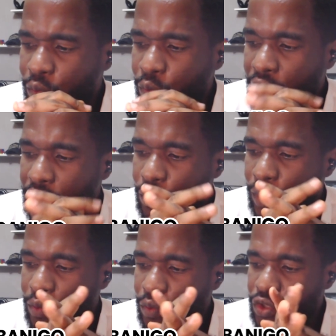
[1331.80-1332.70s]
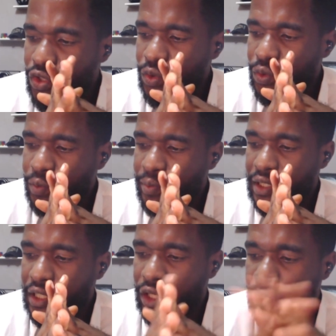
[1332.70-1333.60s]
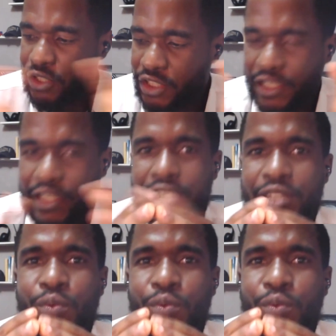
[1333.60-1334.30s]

when would you be launching?